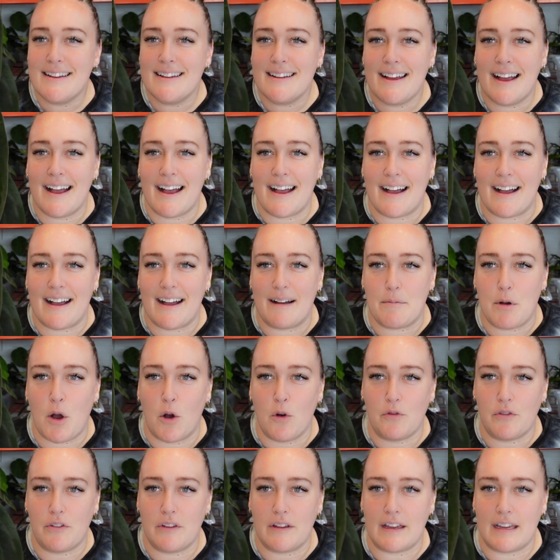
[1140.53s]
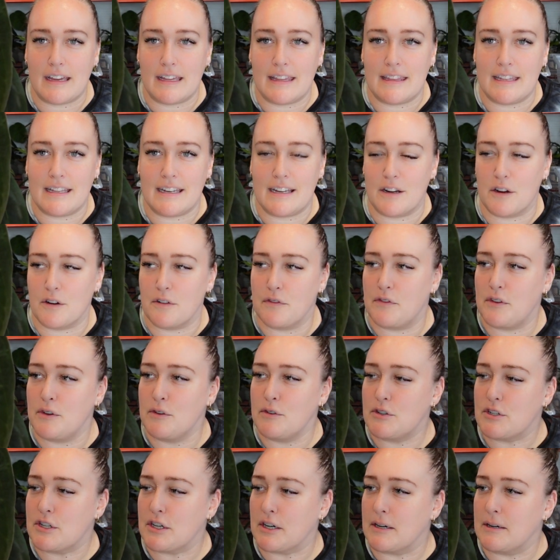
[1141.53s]
hopefully in the near
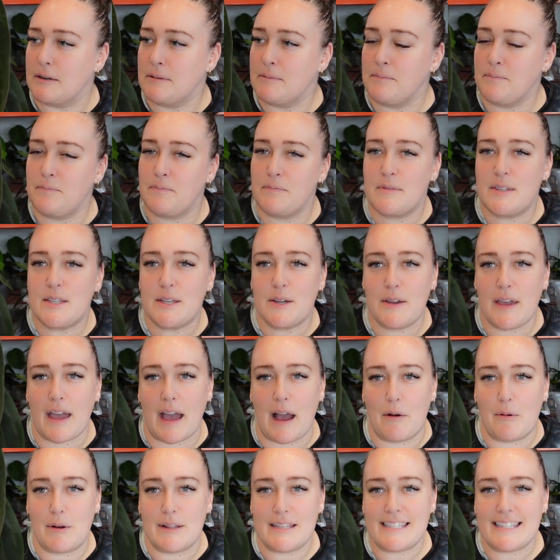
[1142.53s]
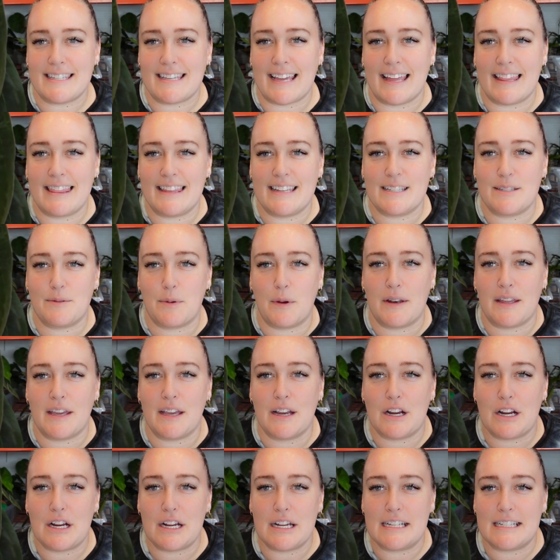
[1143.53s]
future. So yeah, once again, this one
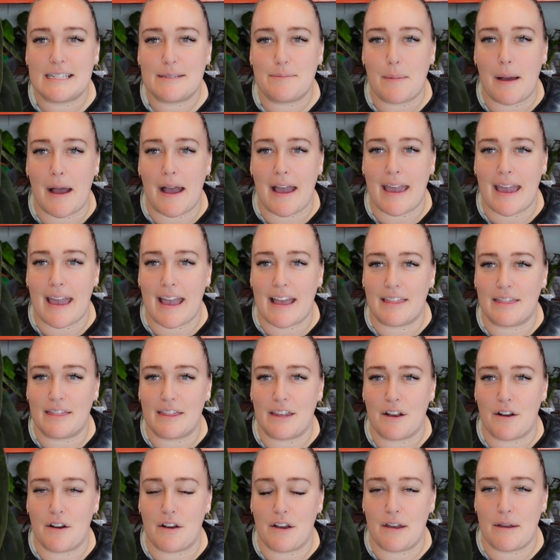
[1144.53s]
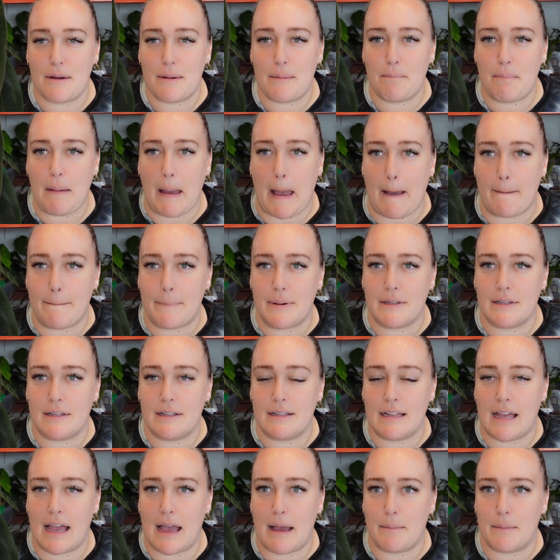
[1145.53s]
here is my Anthurium
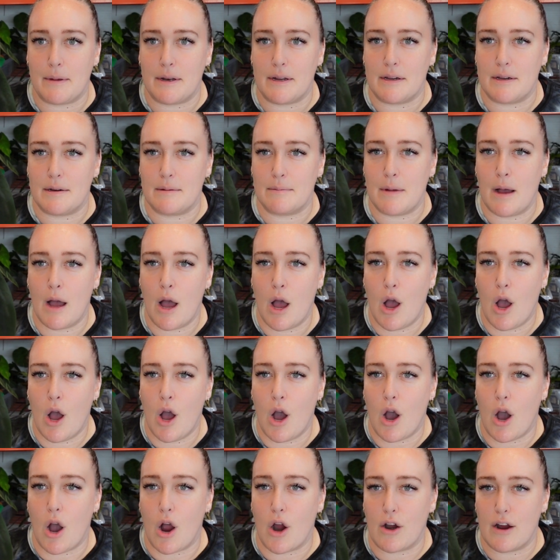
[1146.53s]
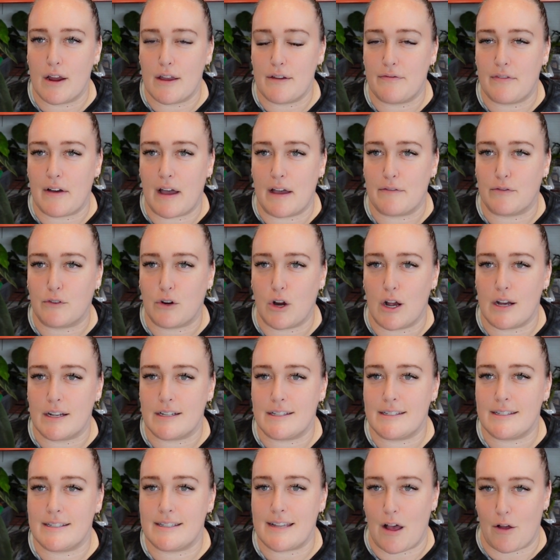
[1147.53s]
papalinum RA5 cross
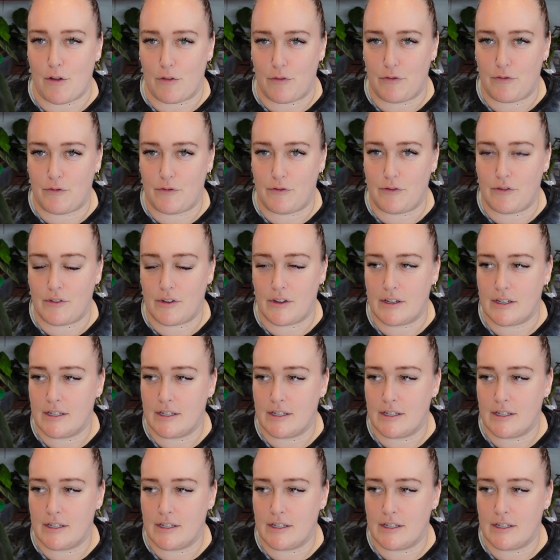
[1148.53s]
self.